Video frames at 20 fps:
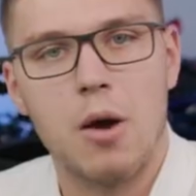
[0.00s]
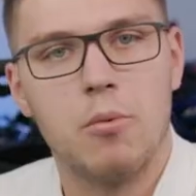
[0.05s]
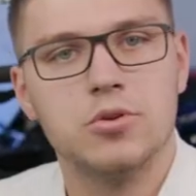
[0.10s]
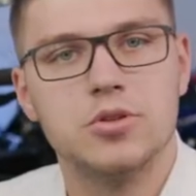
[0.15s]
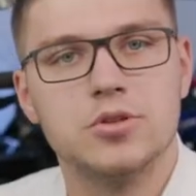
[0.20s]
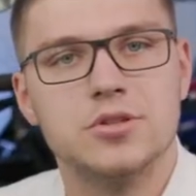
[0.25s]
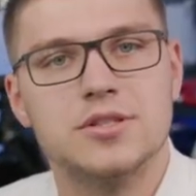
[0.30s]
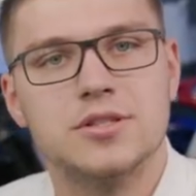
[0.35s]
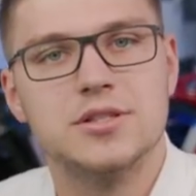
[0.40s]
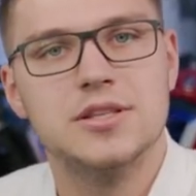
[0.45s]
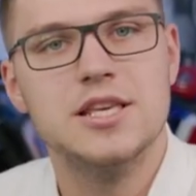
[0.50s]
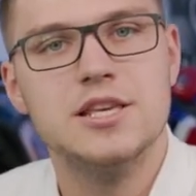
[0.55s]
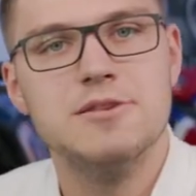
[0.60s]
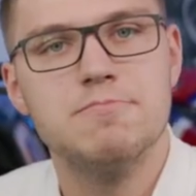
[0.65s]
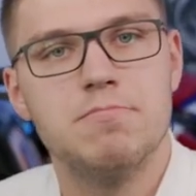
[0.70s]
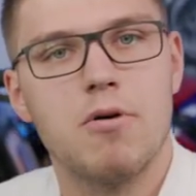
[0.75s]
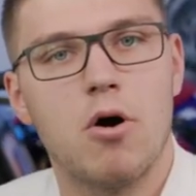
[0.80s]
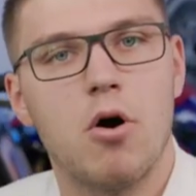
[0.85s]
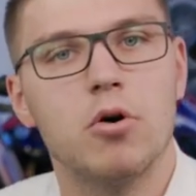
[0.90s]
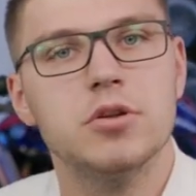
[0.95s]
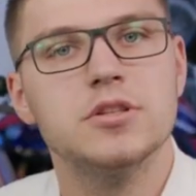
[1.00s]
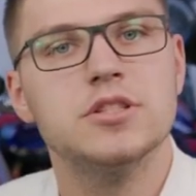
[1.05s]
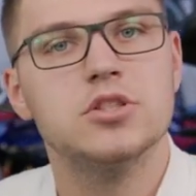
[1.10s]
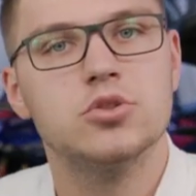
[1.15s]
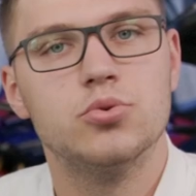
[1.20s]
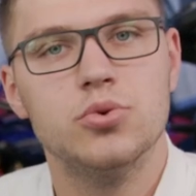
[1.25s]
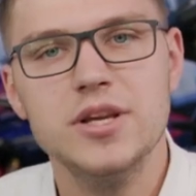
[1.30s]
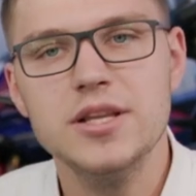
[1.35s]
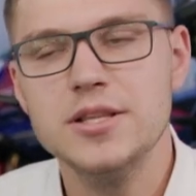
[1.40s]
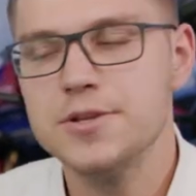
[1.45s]
I want to keep on
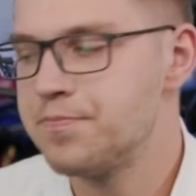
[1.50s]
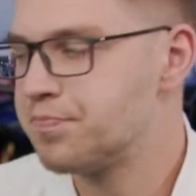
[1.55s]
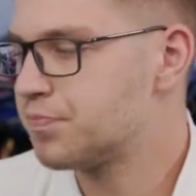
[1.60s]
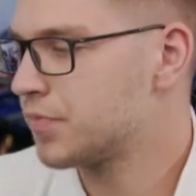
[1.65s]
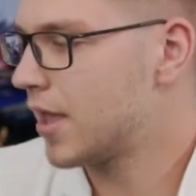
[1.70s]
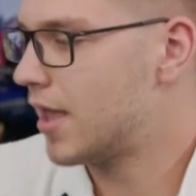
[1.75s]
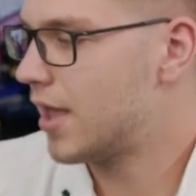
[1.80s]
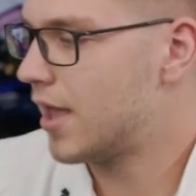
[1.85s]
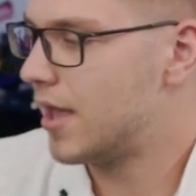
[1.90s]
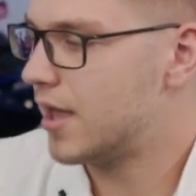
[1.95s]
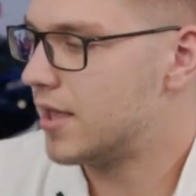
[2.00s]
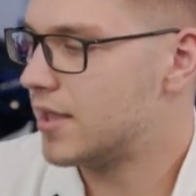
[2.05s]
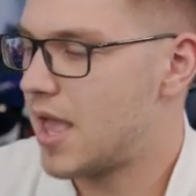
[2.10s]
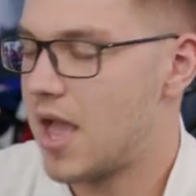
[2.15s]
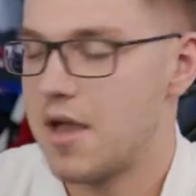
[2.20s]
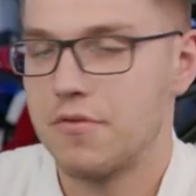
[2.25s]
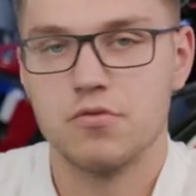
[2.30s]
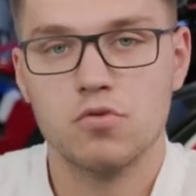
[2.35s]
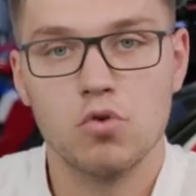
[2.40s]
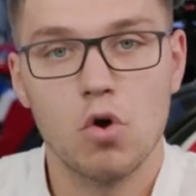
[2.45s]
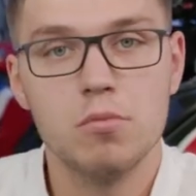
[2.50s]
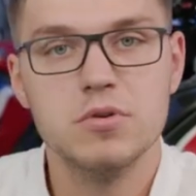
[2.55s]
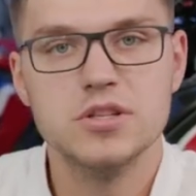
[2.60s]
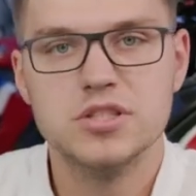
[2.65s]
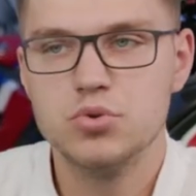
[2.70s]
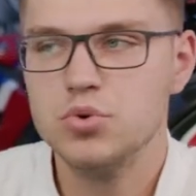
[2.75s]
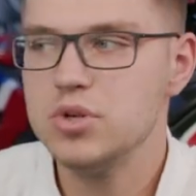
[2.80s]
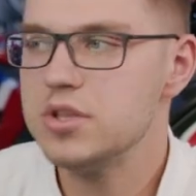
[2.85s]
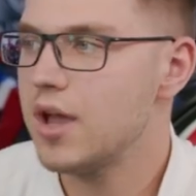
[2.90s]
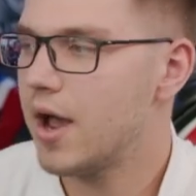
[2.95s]
street and have normal
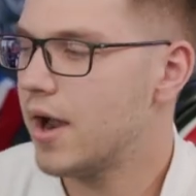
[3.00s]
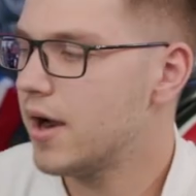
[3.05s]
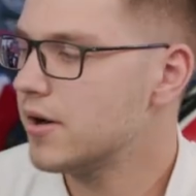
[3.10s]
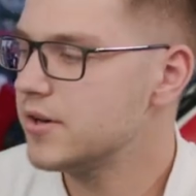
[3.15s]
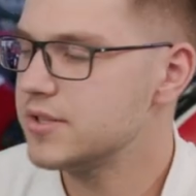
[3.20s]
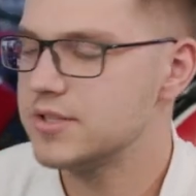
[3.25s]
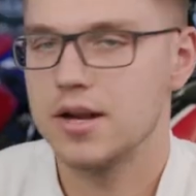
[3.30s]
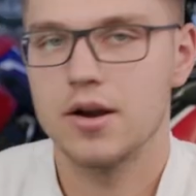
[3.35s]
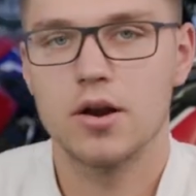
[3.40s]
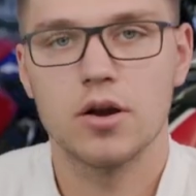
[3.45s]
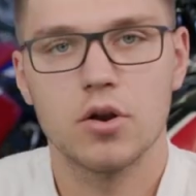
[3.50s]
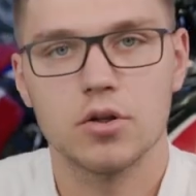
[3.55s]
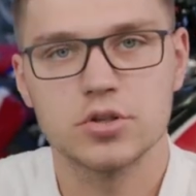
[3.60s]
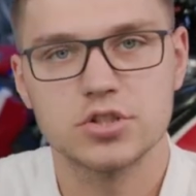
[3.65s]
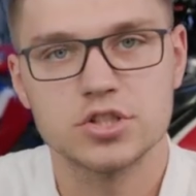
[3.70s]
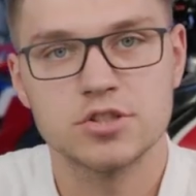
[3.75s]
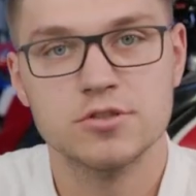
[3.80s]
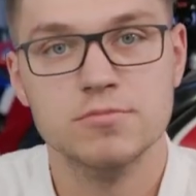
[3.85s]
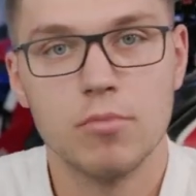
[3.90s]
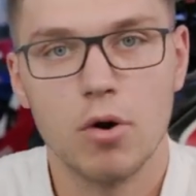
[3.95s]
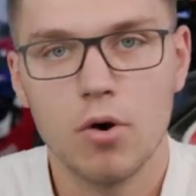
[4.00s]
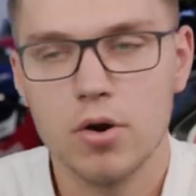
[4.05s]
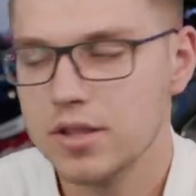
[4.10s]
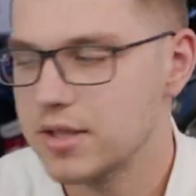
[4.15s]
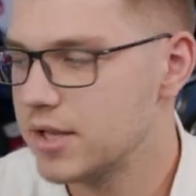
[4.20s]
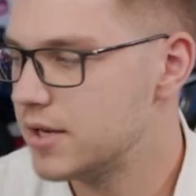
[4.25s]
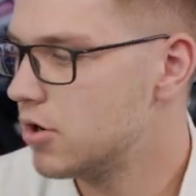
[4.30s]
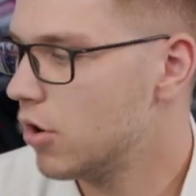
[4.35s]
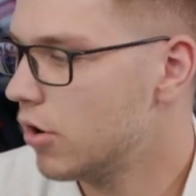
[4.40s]
street tires. They're a lot smaller than